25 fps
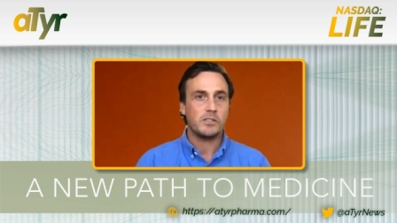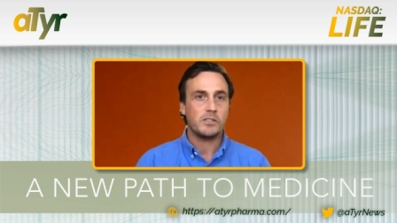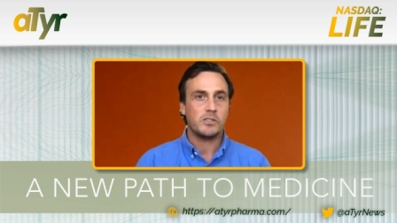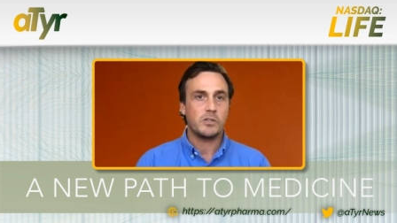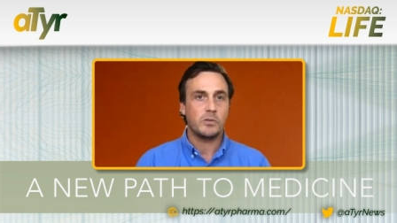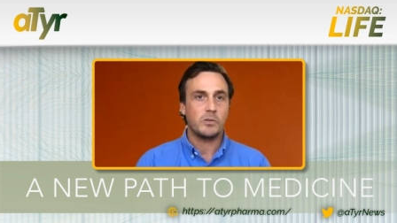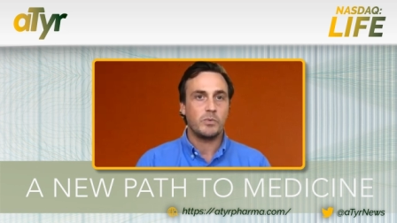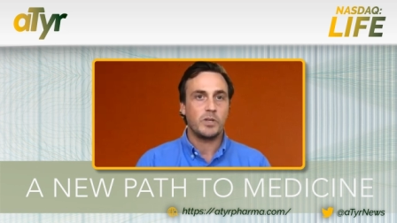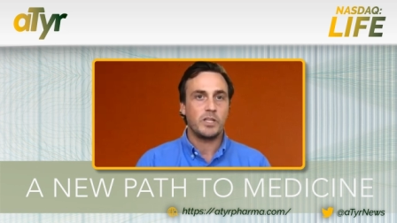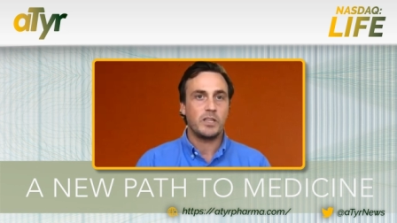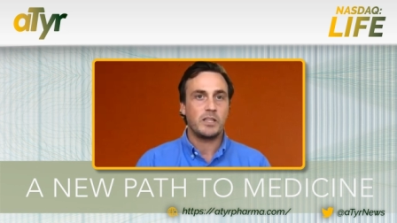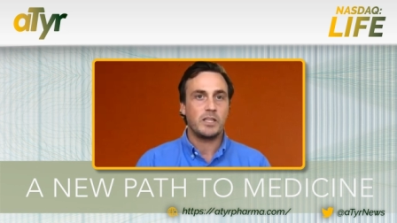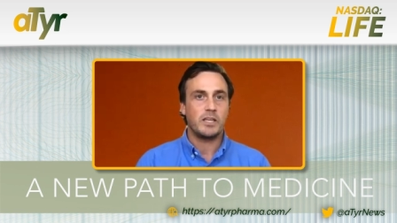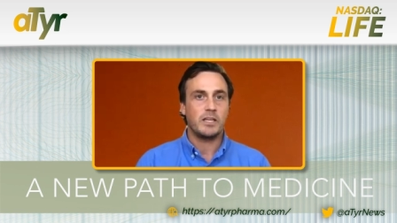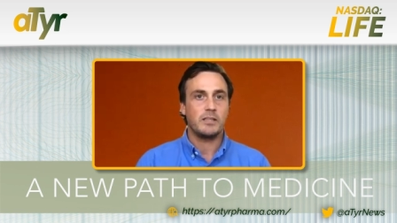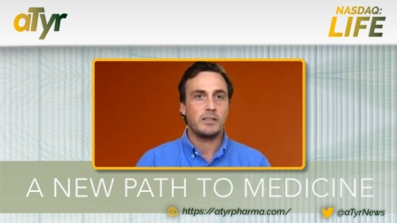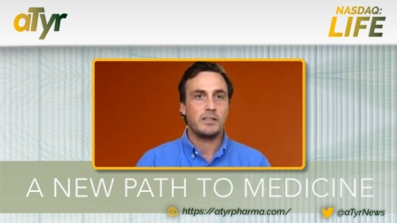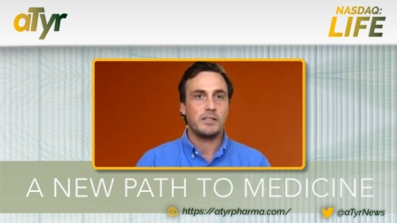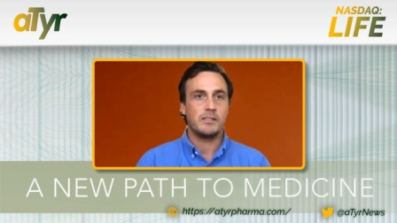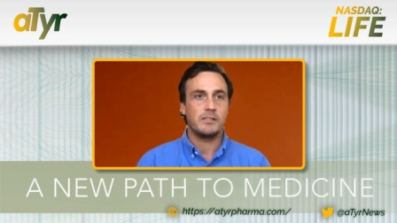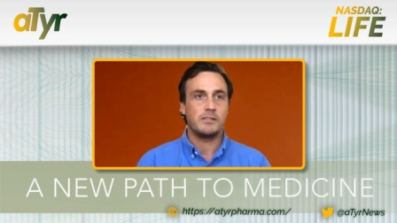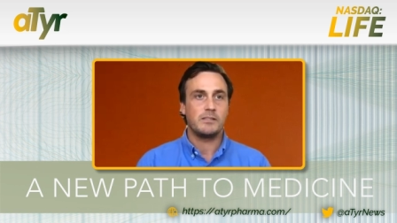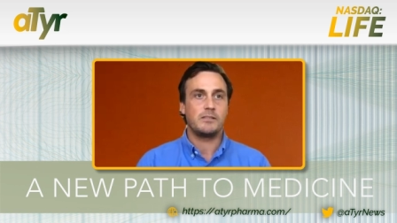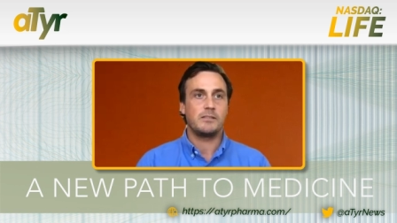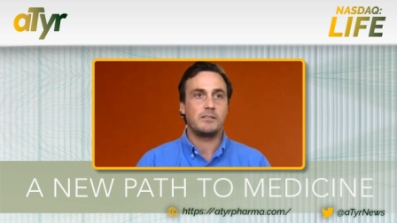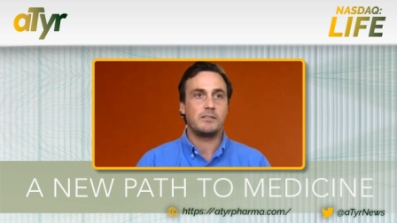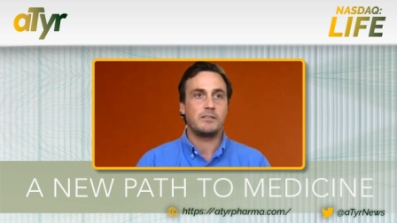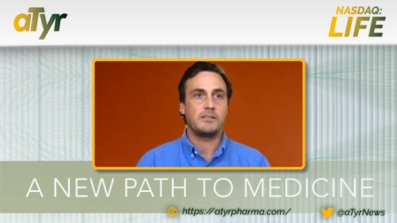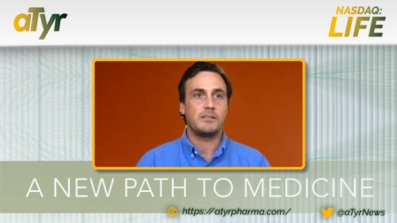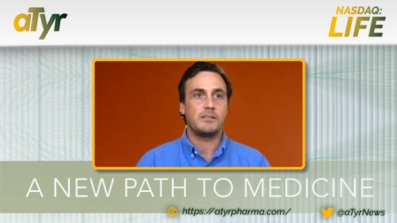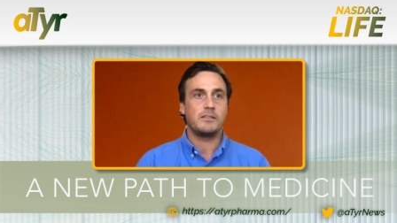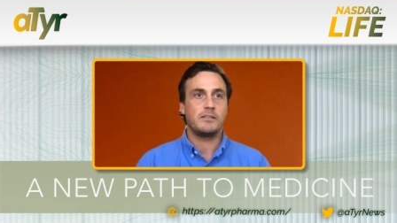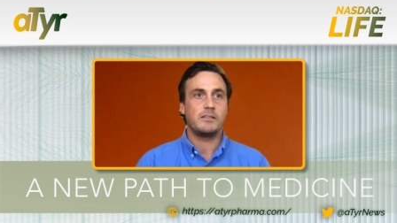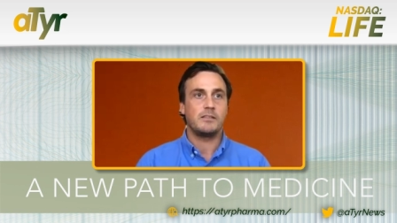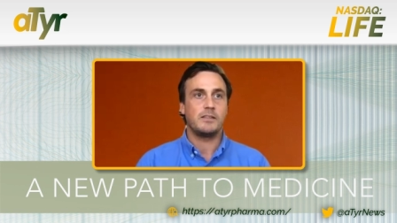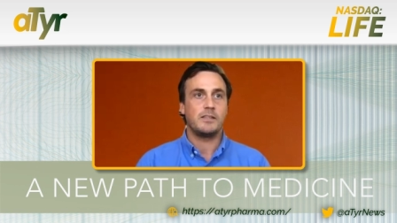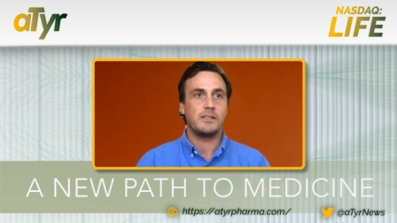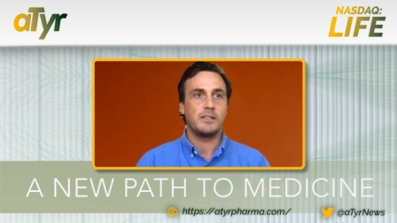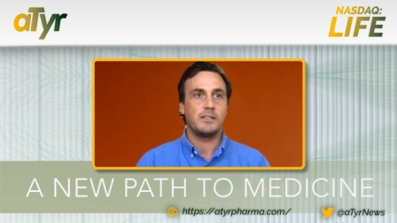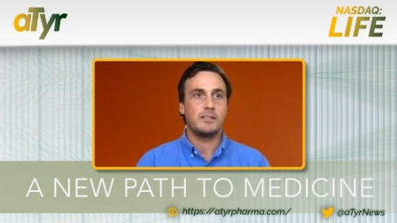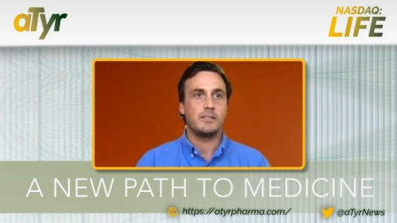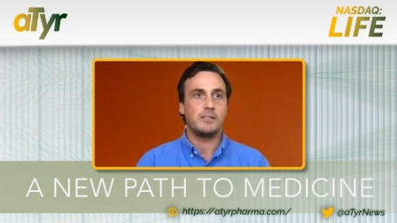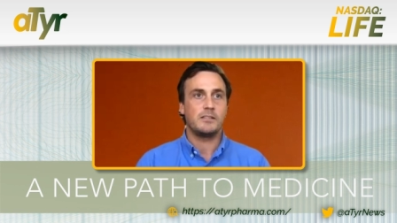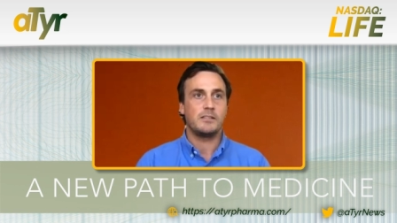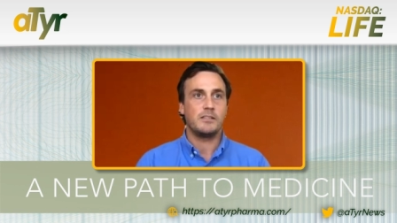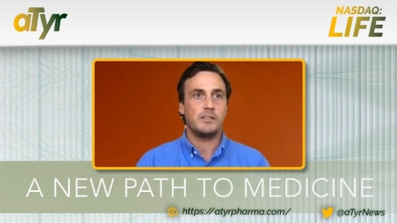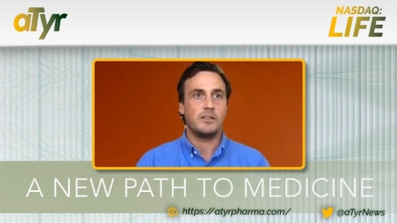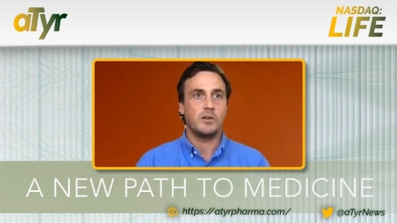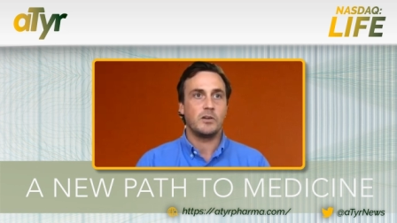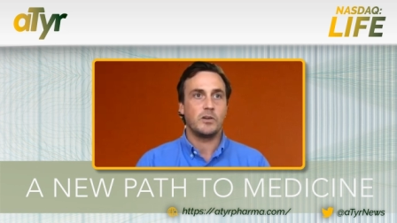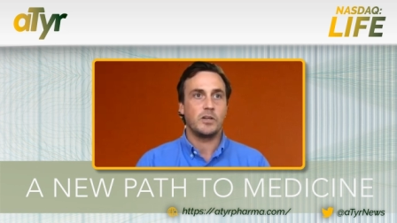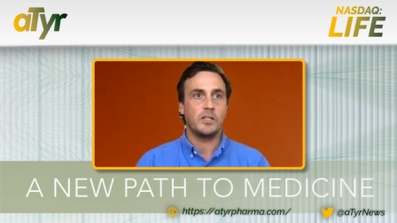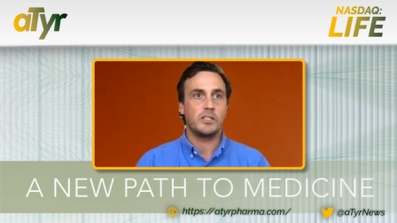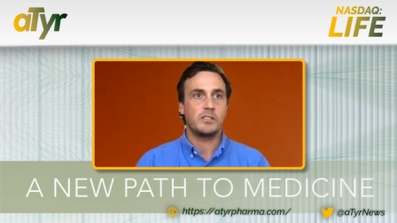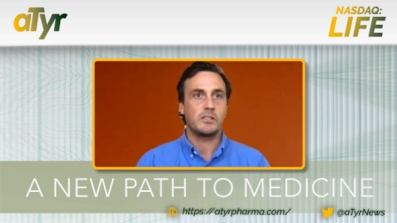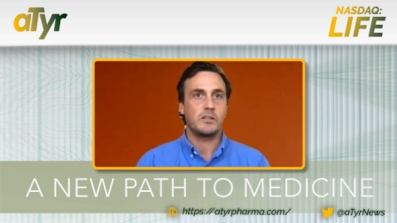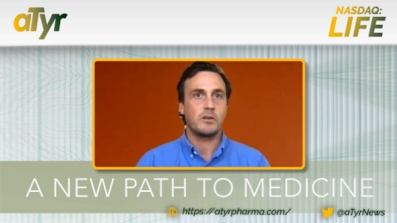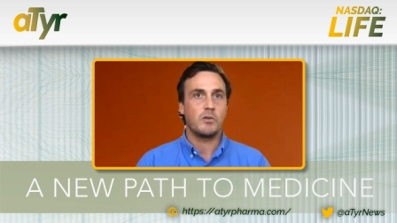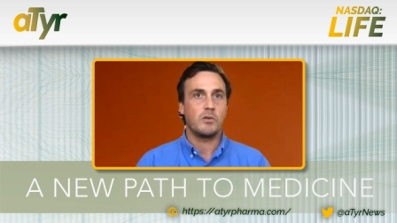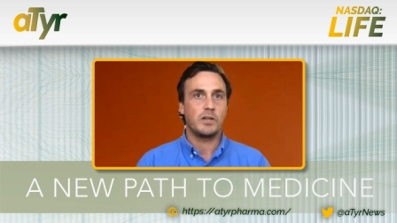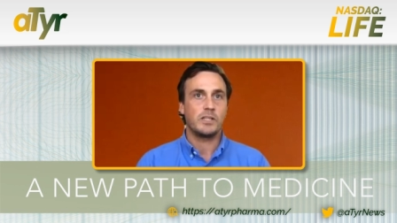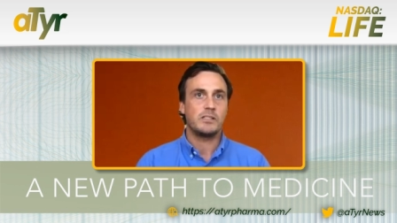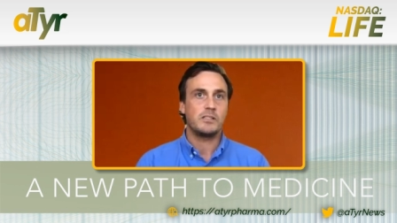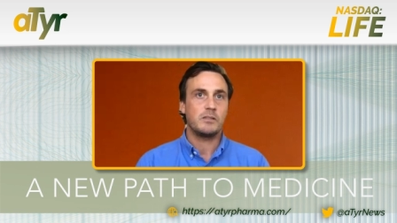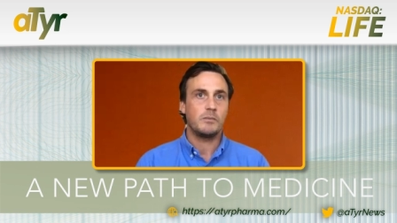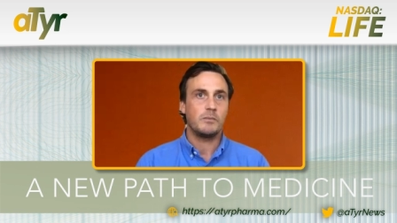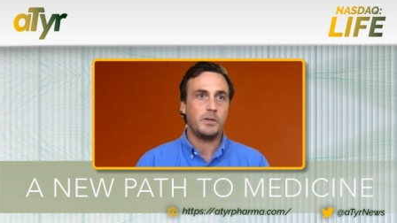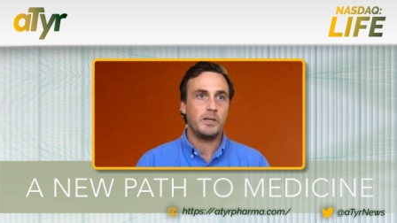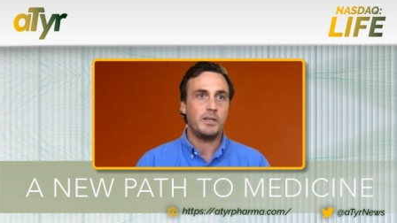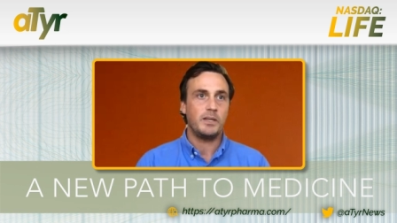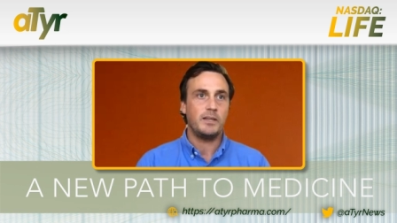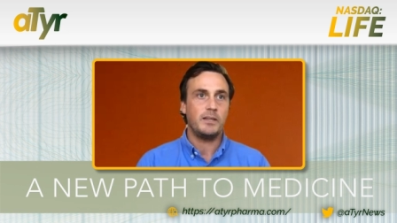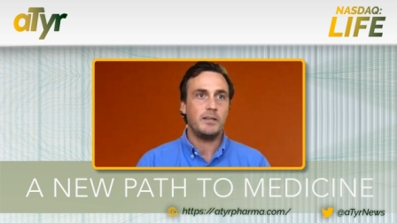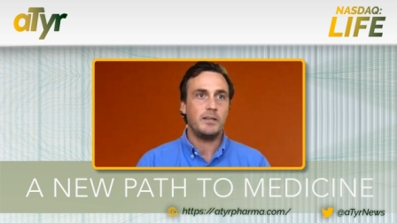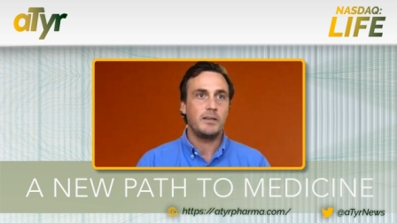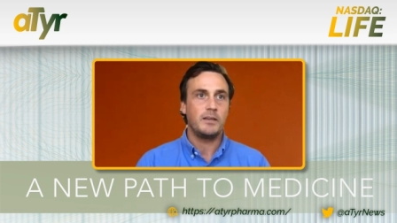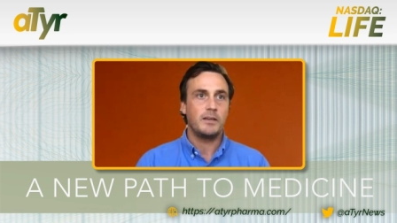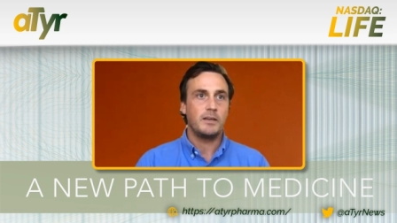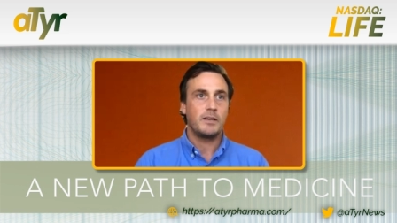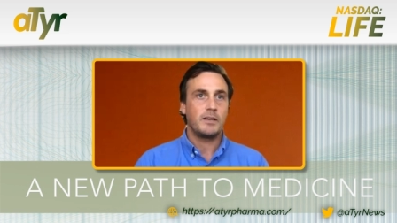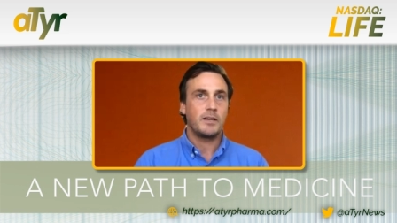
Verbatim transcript: So we think there's there's you know it's going to be